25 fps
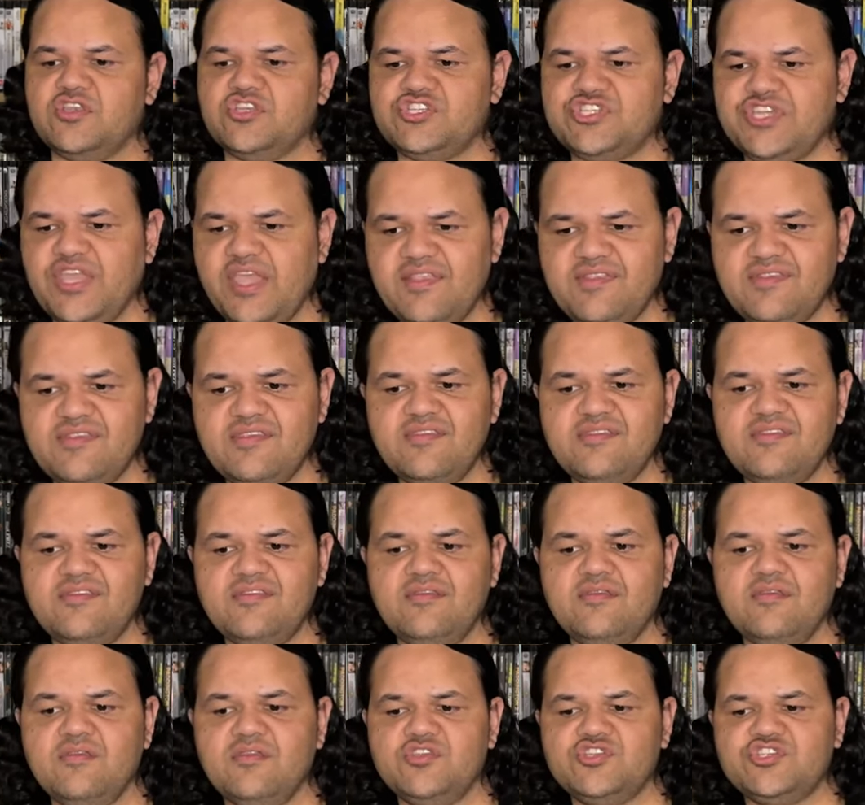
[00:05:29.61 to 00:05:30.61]

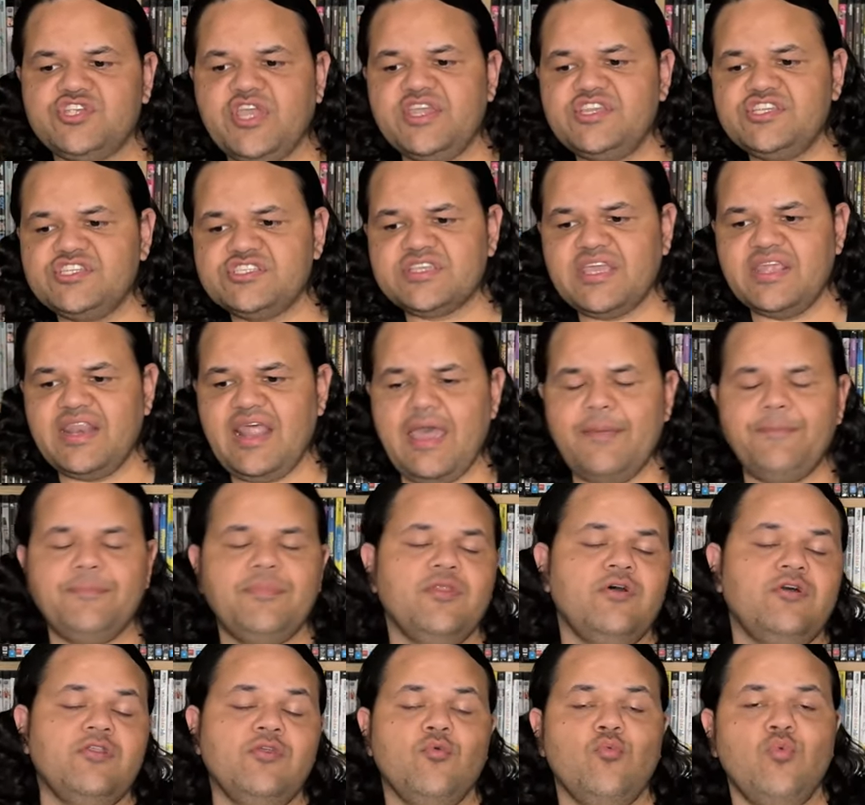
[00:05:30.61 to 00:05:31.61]
Chances, changes can
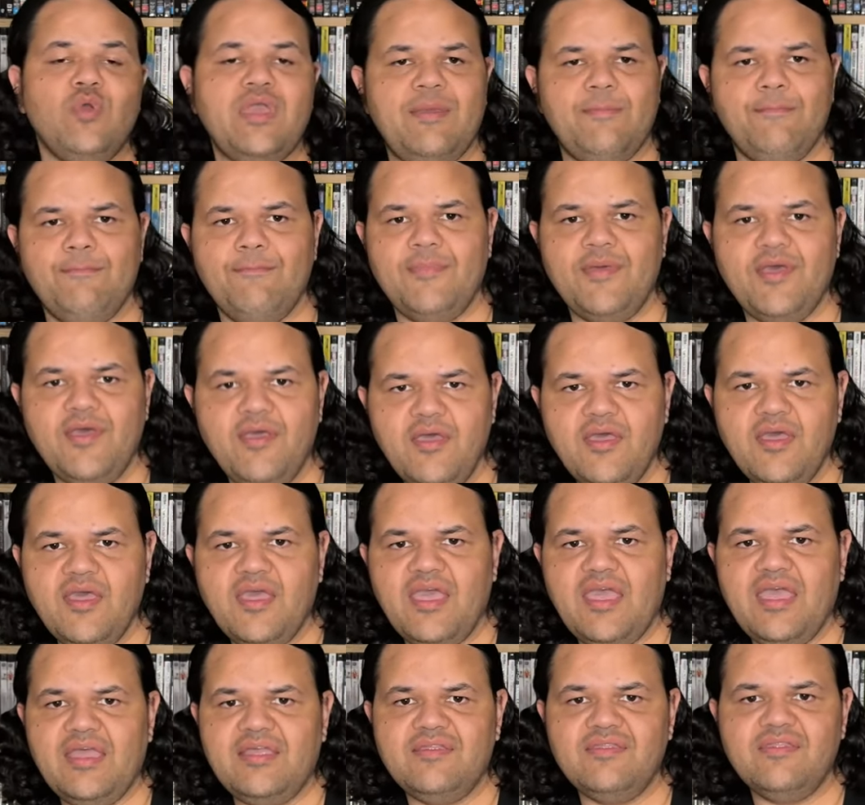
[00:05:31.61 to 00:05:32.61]
happen on a whim,
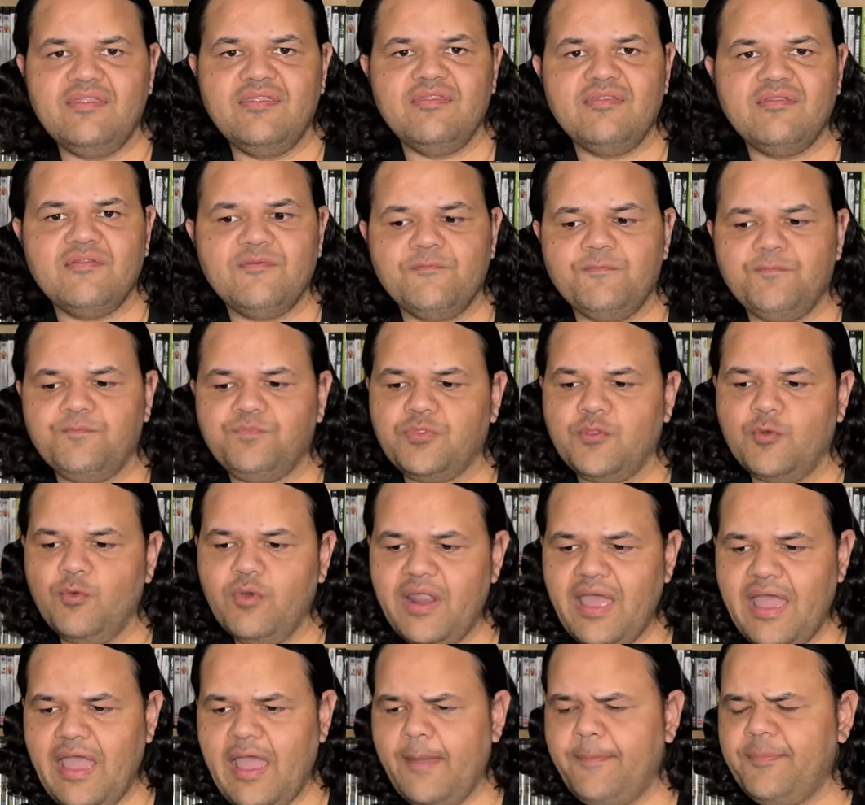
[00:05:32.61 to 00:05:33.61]
and
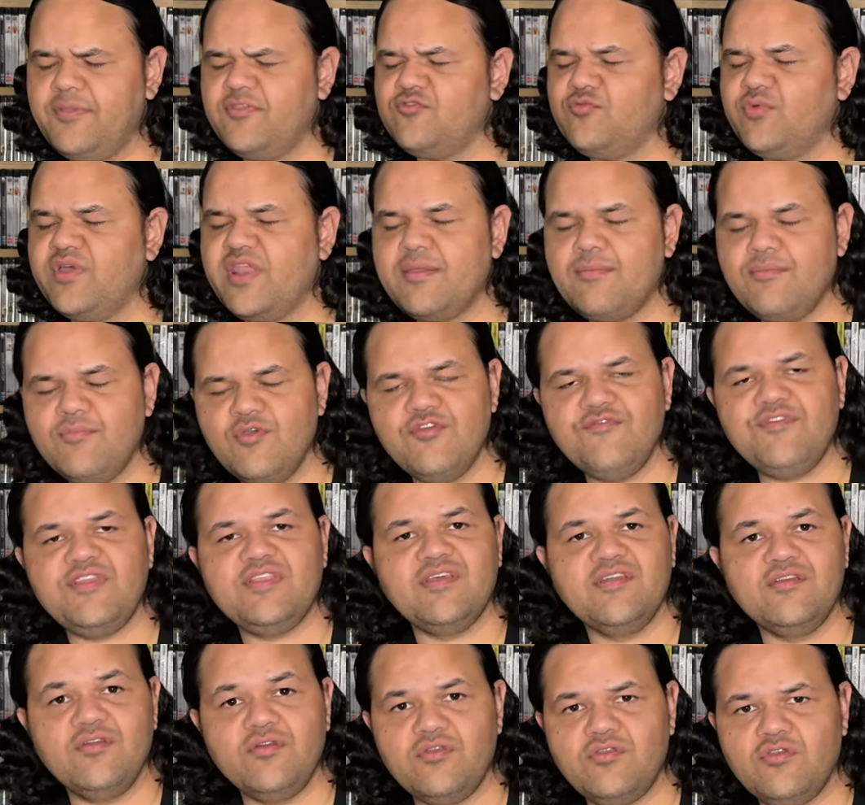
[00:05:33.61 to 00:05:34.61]
what happens when a
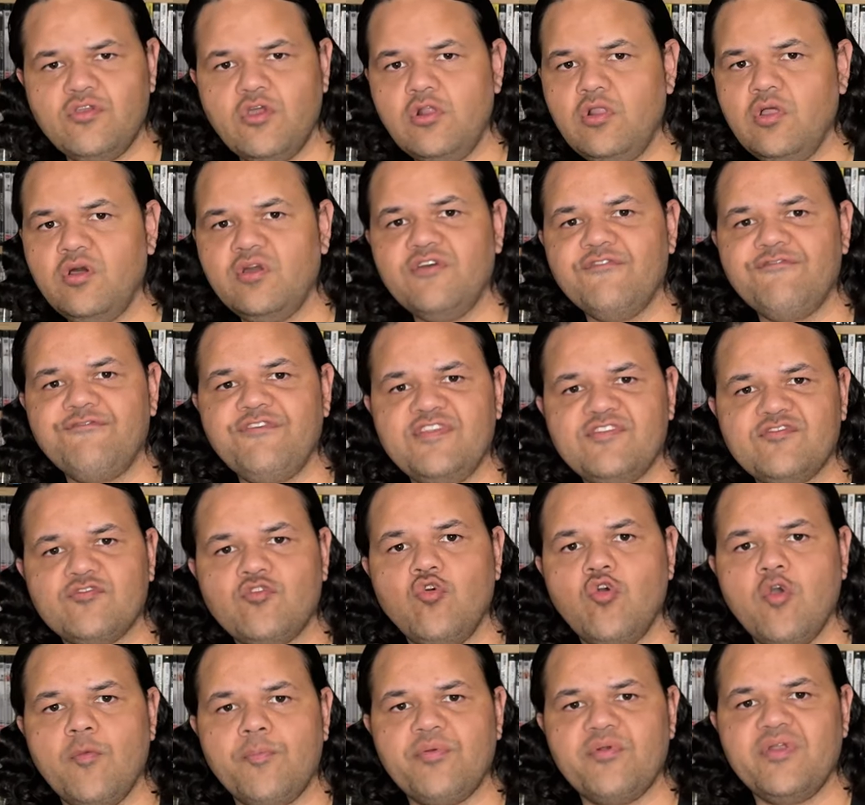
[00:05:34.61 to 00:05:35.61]
movie no longer fits
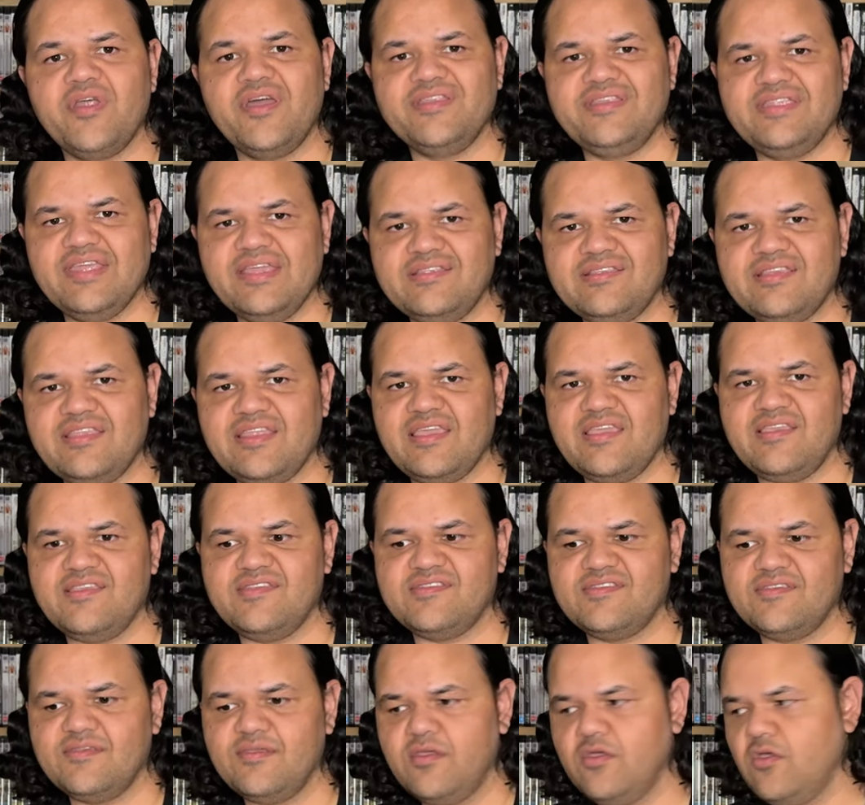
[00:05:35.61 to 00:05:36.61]
corporate
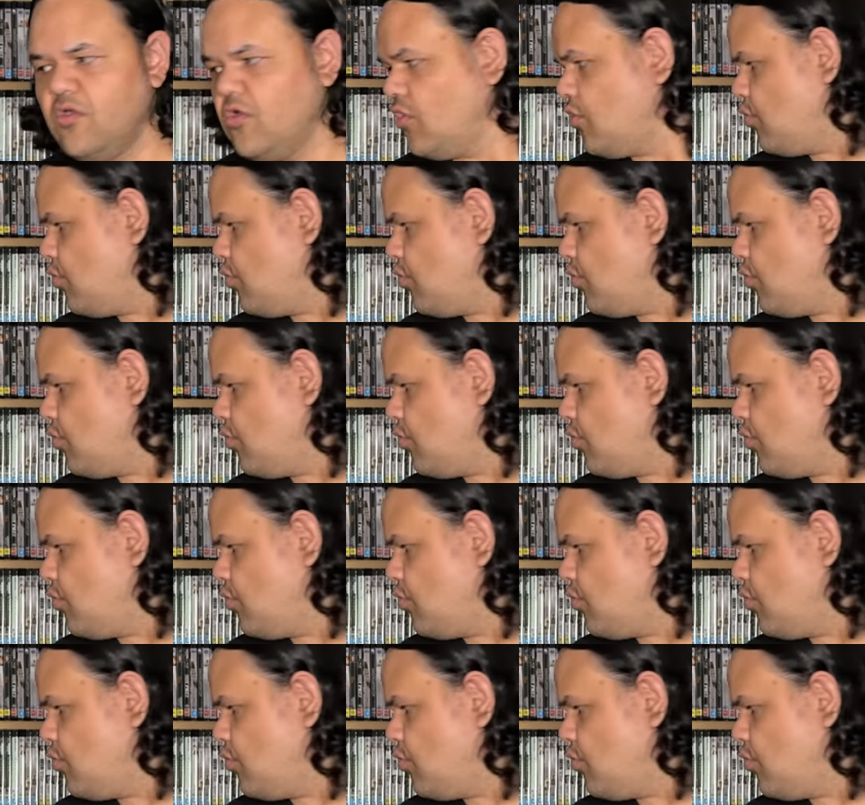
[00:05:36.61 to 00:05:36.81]
identities?